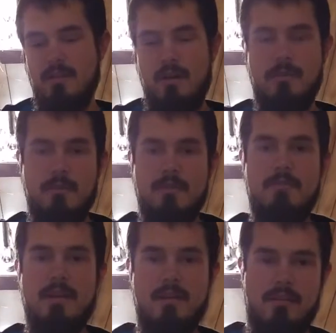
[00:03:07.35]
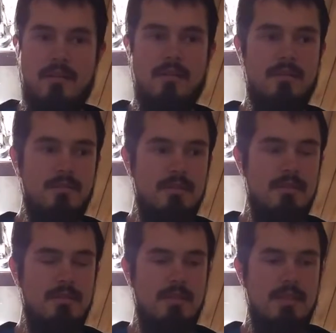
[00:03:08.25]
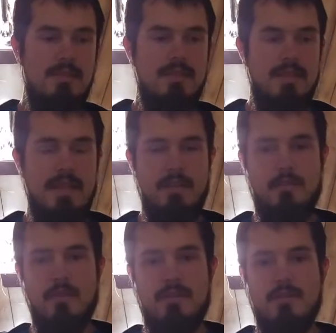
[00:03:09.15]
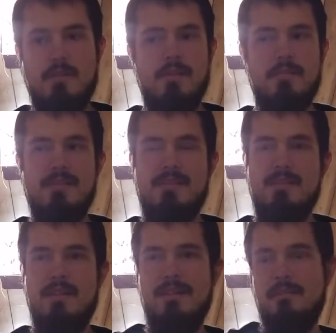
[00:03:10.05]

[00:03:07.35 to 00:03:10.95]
all pretty much make a car that anyone can service?